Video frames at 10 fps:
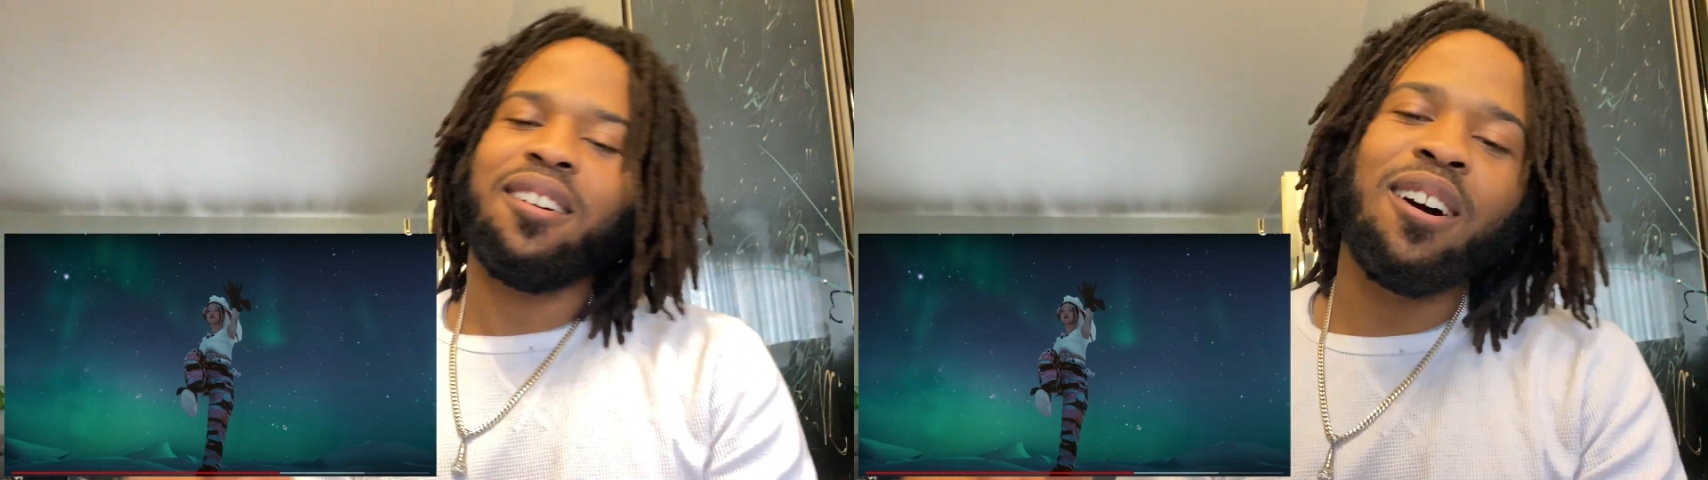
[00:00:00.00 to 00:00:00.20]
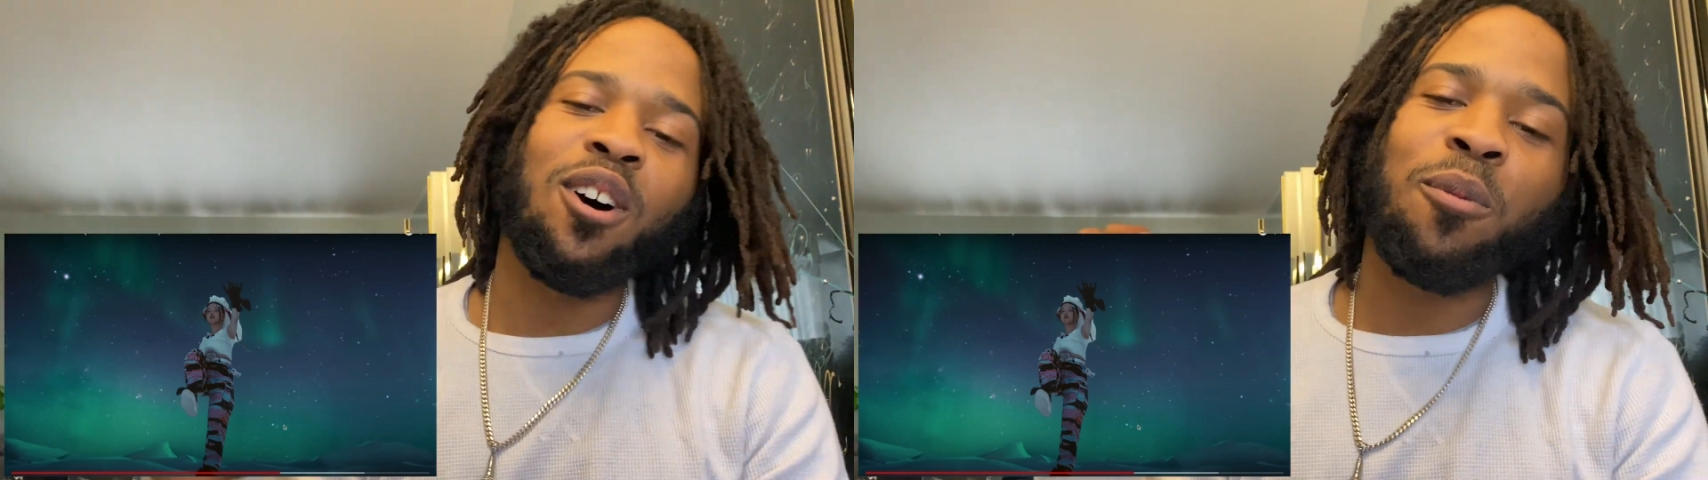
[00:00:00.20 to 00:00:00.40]

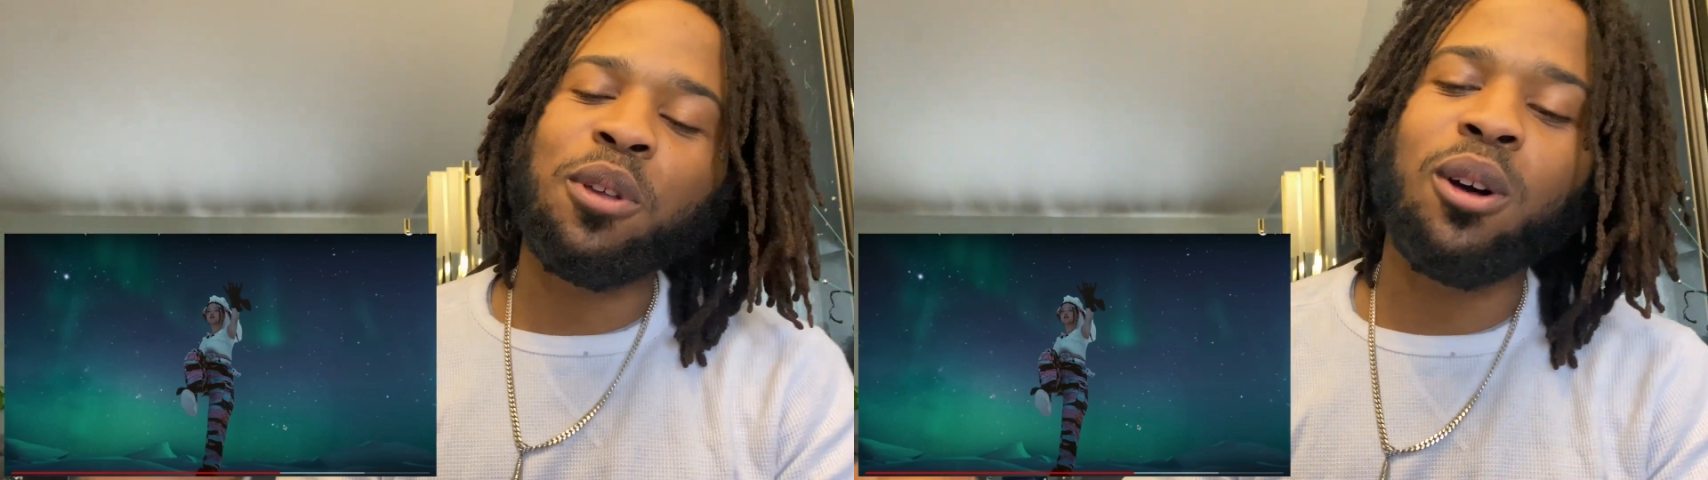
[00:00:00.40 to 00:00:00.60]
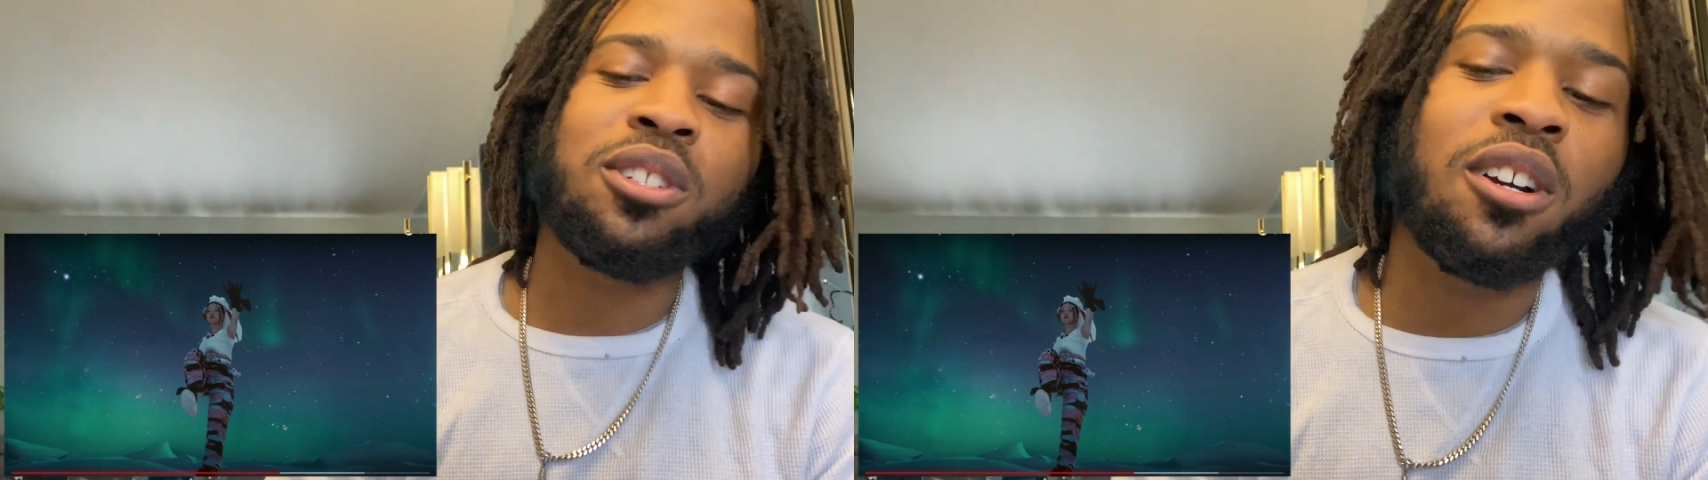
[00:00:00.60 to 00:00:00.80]
I hope
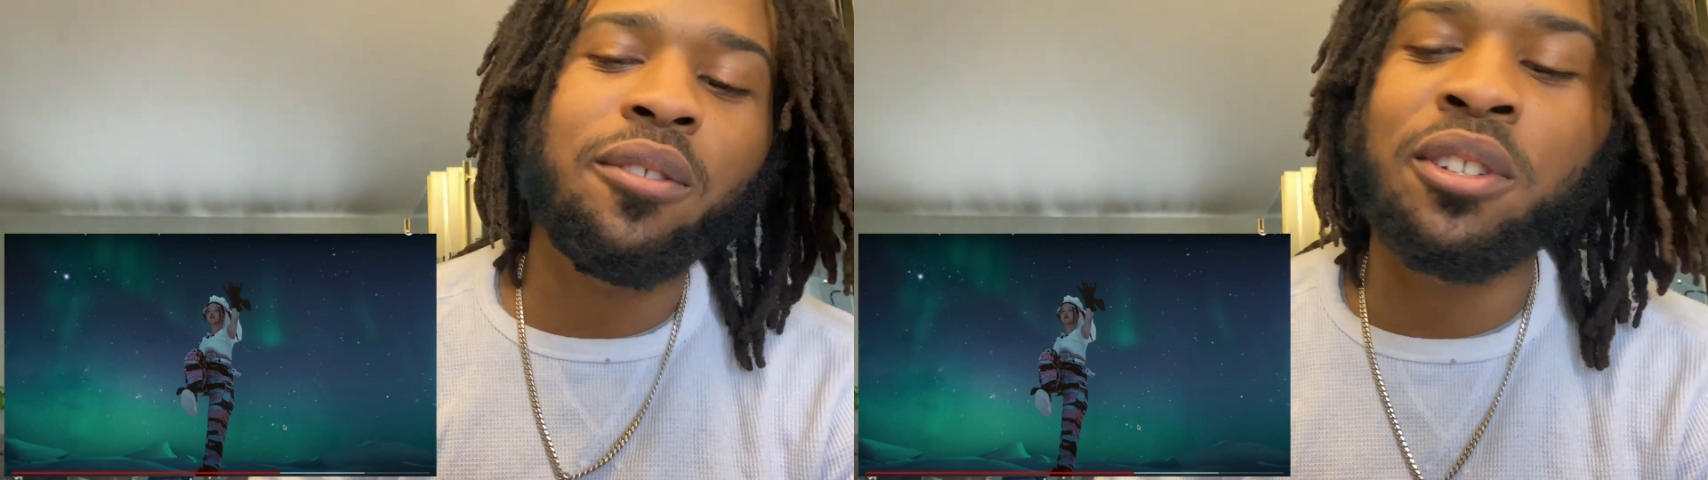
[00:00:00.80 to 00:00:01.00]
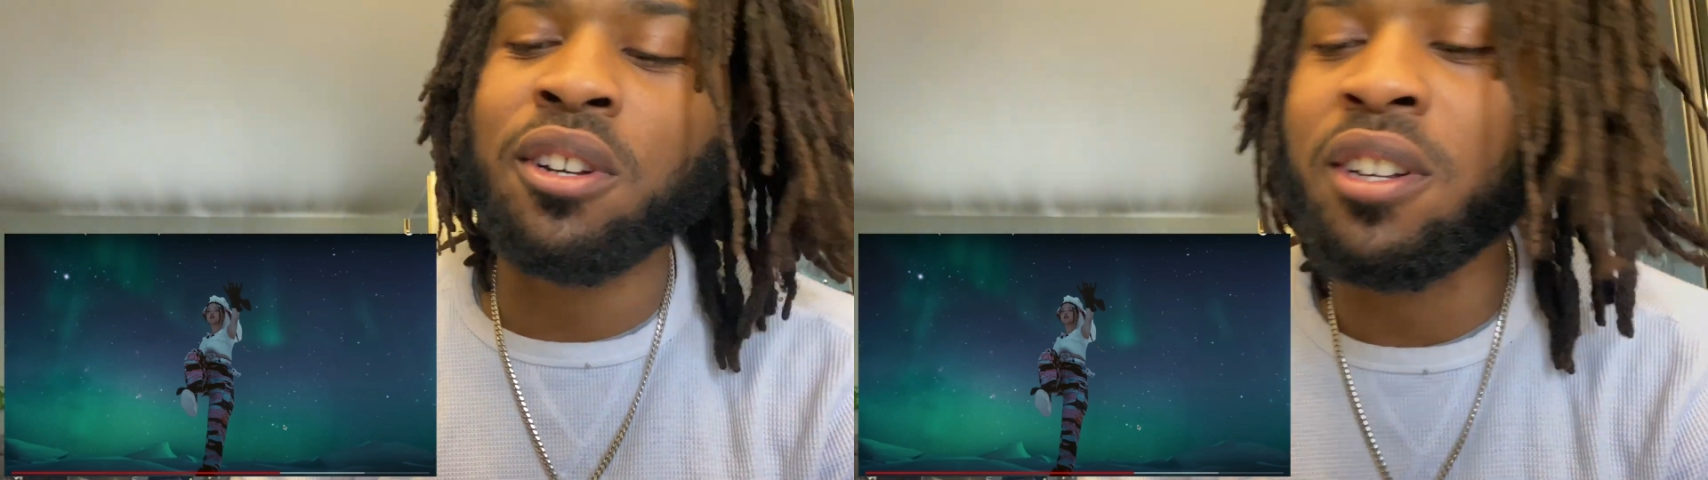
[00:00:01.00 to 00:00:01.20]
y'all was
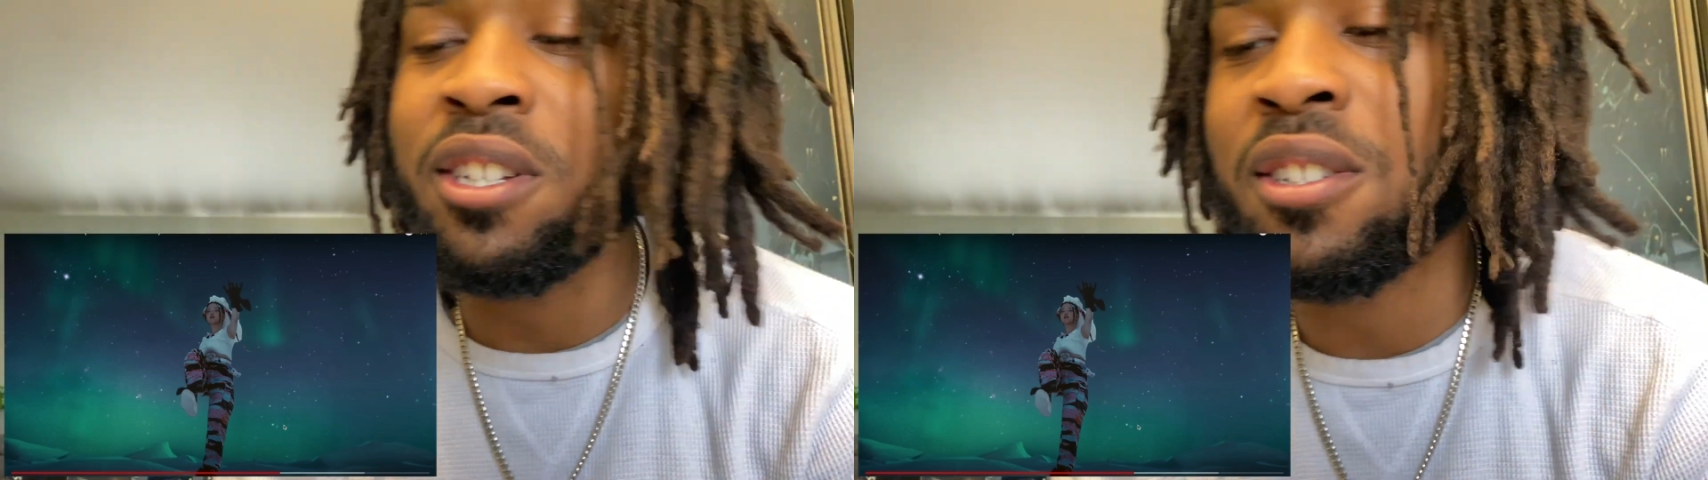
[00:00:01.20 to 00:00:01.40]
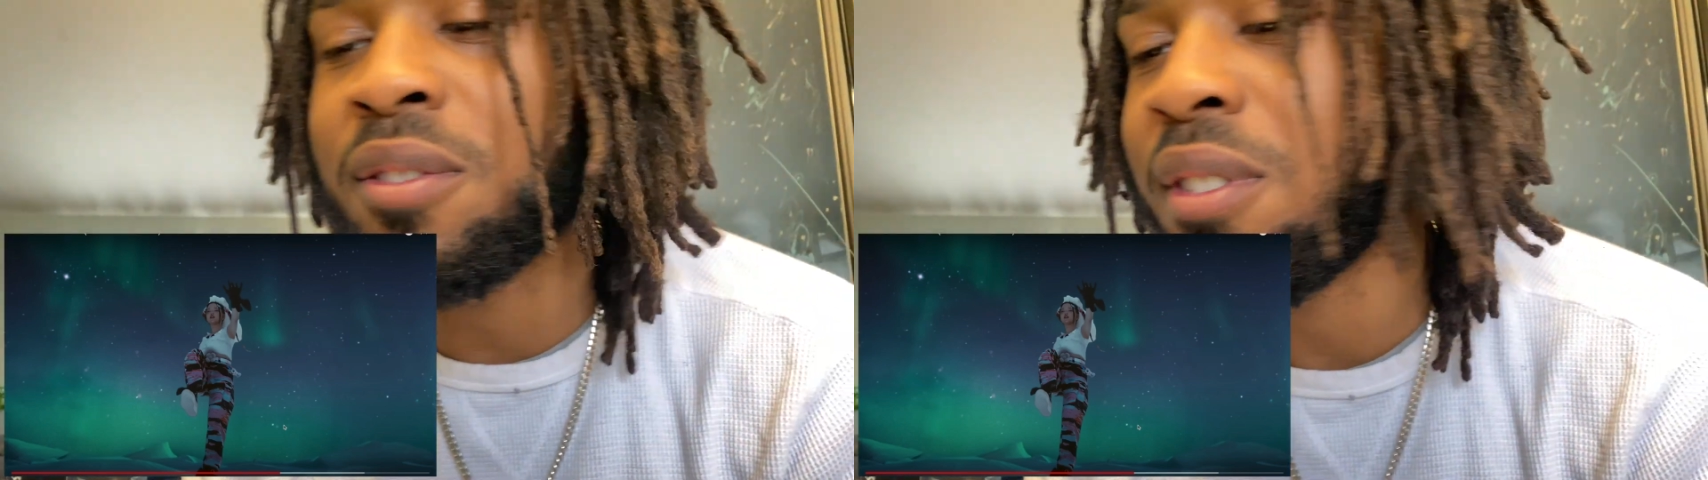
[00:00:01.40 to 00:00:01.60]
covering y'all
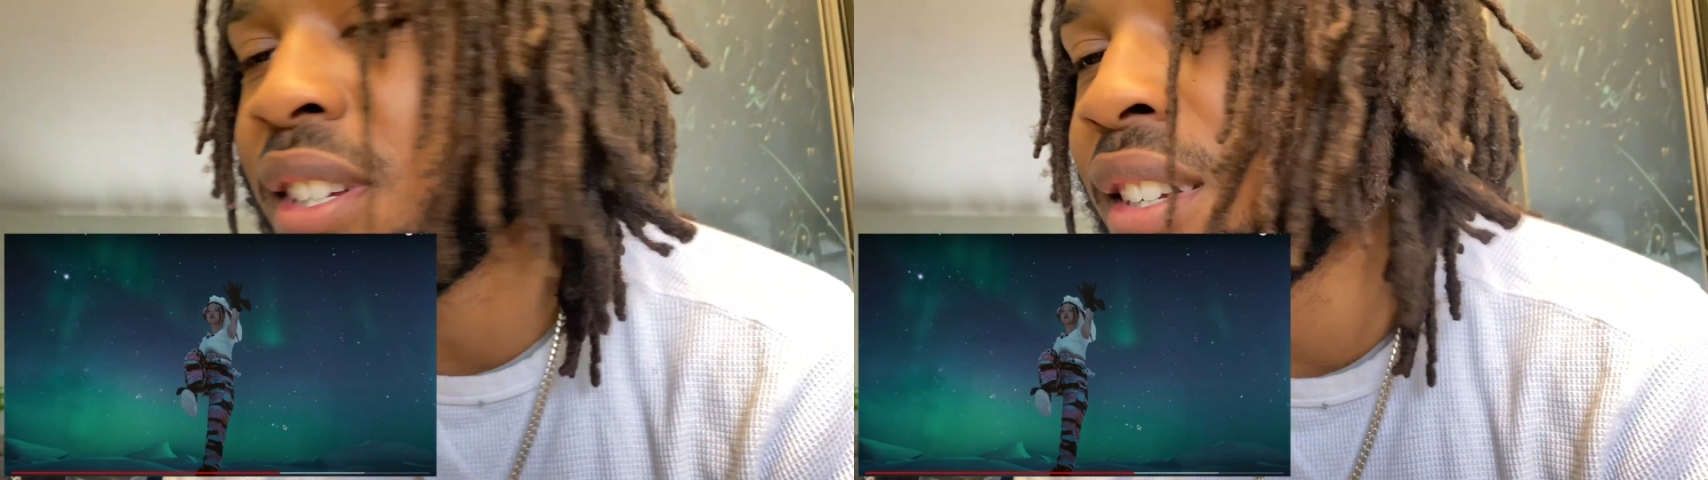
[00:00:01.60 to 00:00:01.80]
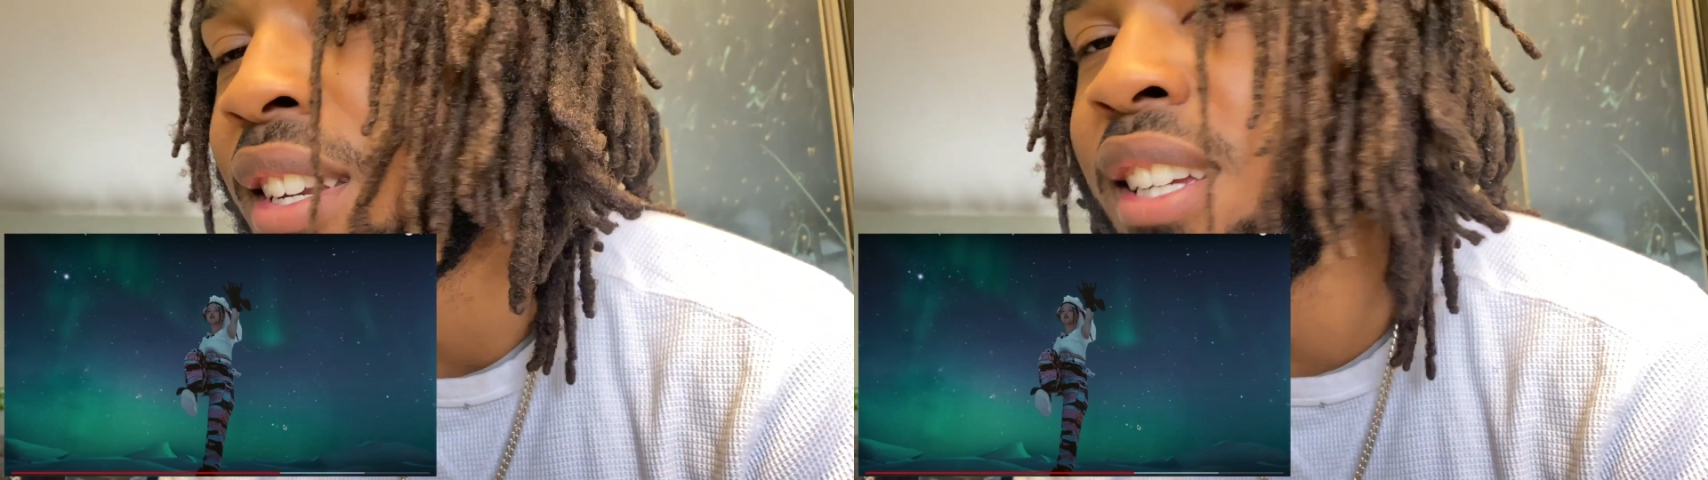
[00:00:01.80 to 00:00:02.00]
ears for that.